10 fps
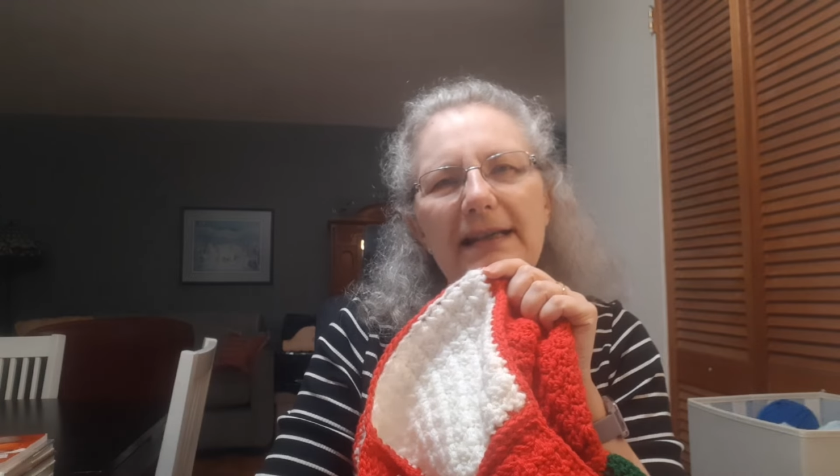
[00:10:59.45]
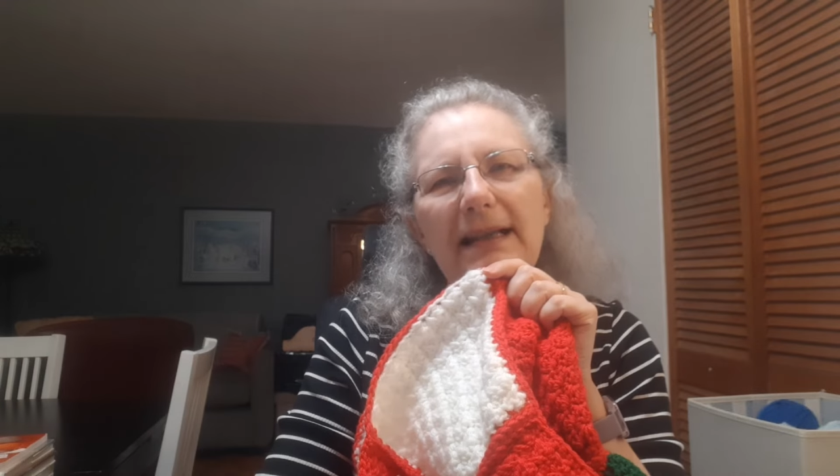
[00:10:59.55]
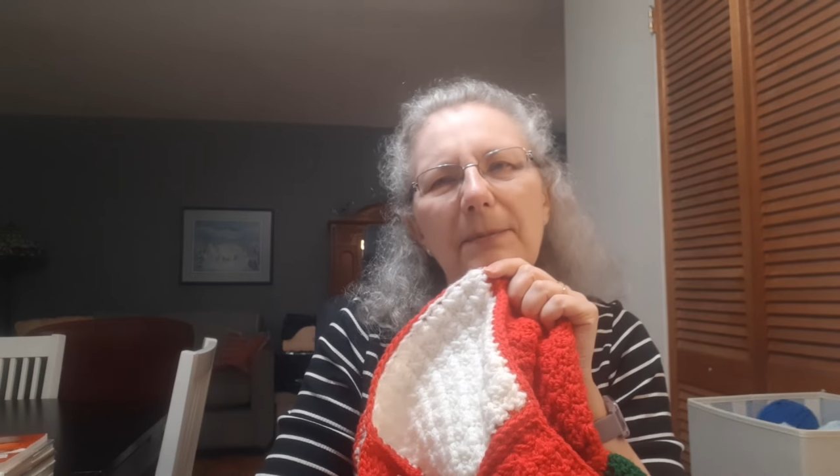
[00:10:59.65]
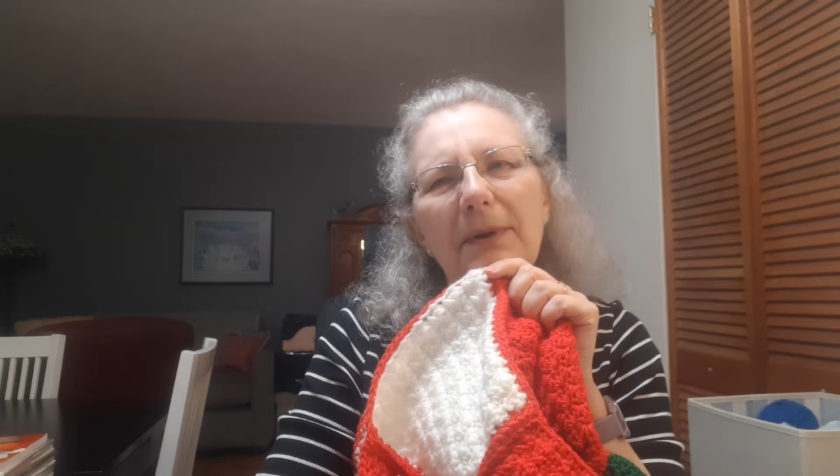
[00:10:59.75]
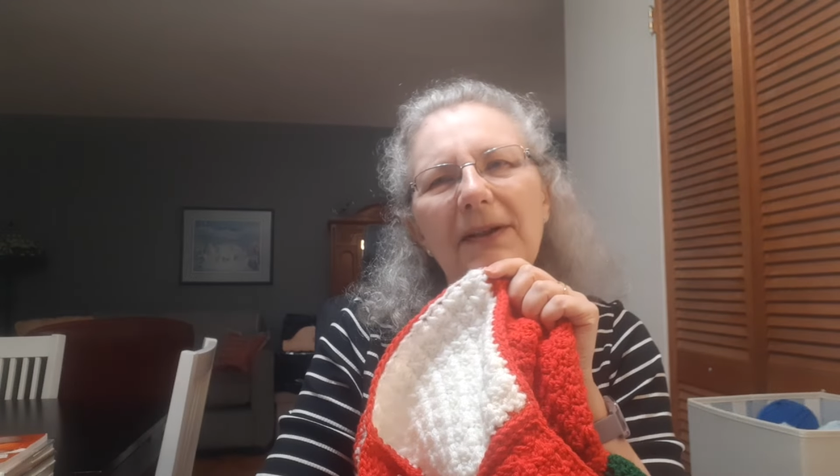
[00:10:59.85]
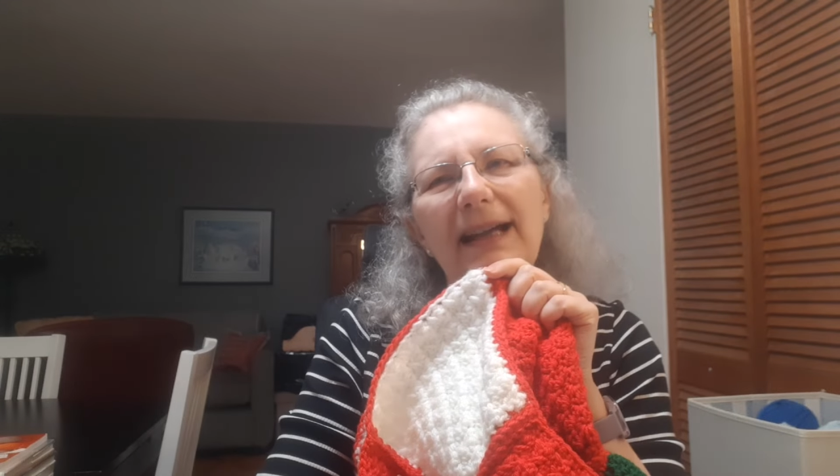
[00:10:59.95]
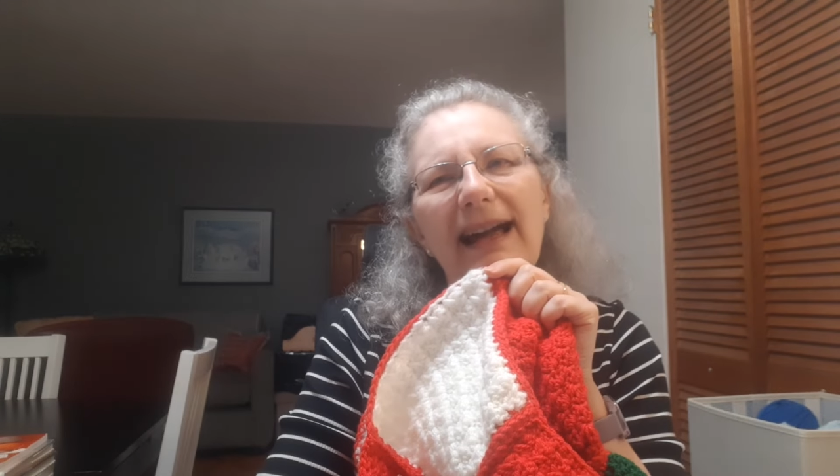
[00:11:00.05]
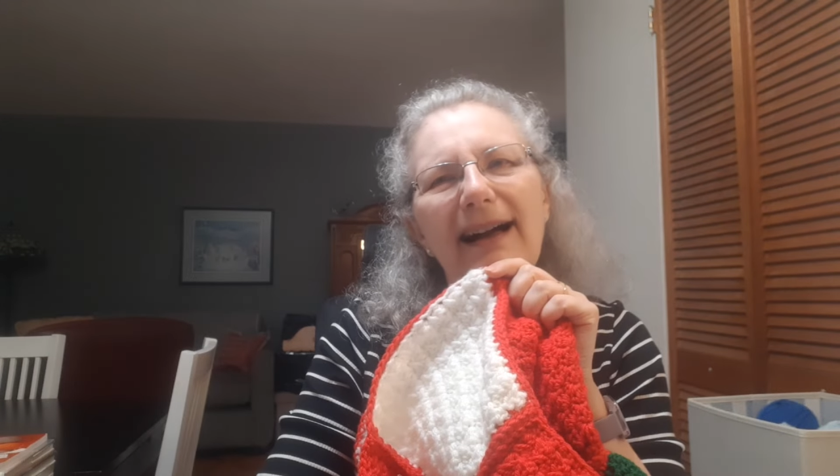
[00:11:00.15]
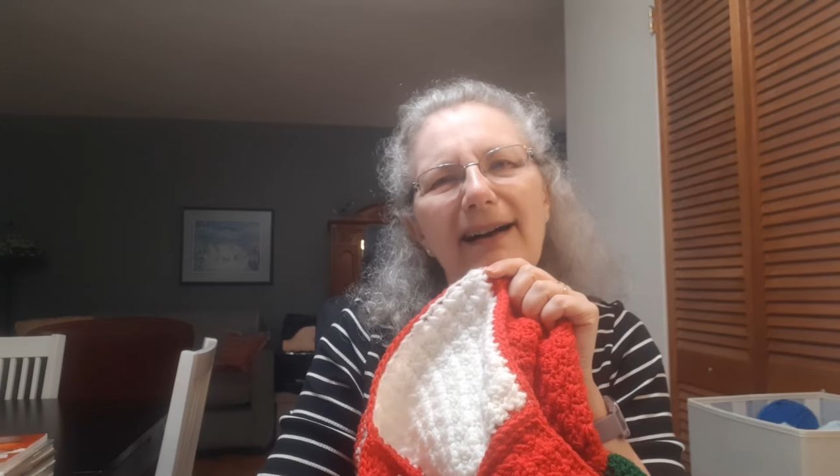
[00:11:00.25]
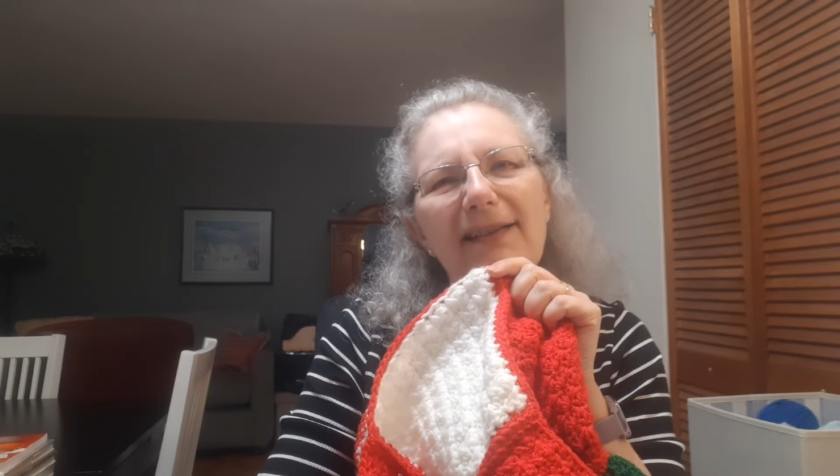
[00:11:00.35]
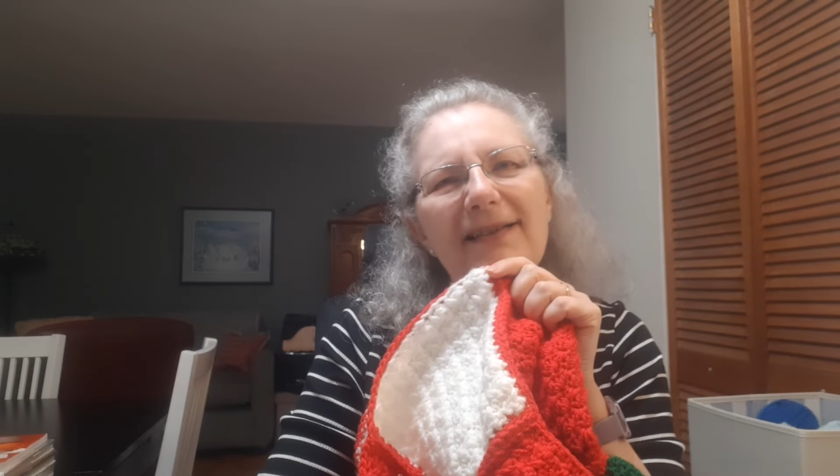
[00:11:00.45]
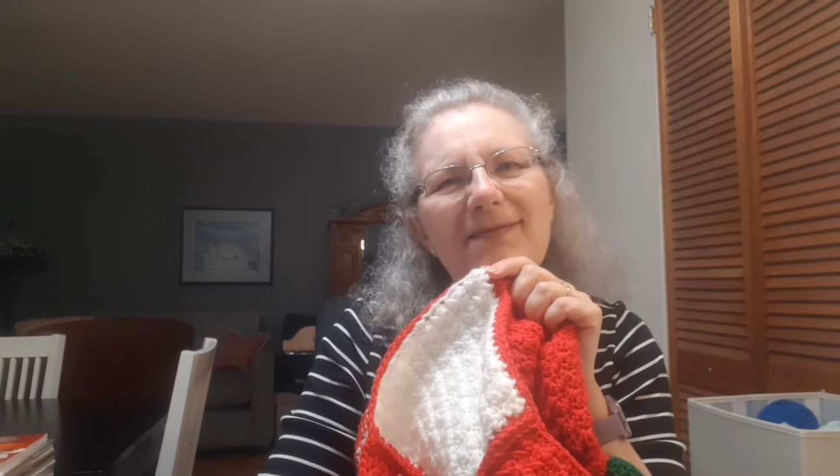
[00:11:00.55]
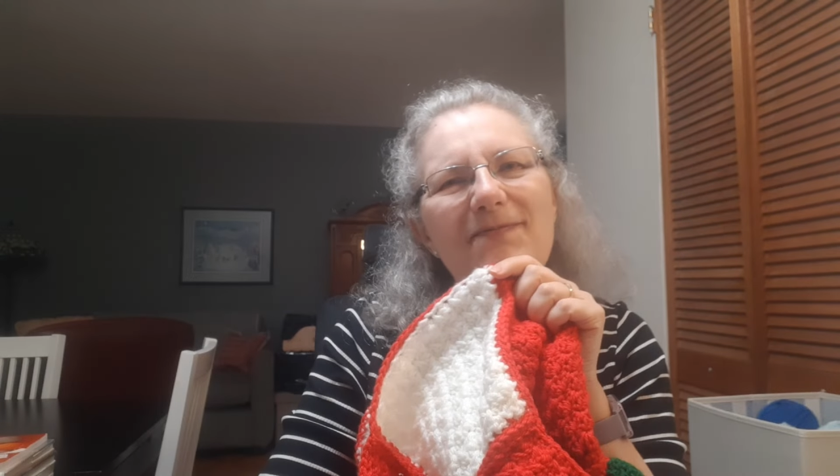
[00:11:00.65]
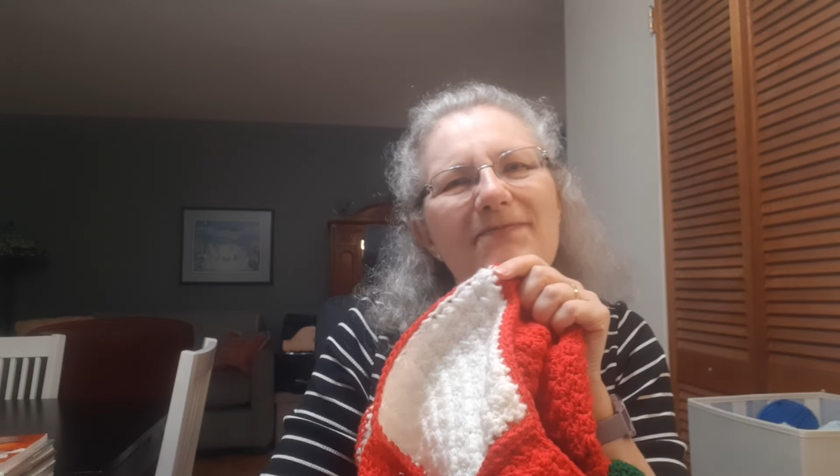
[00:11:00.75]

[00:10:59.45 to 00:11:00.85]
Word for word: Summer Cal.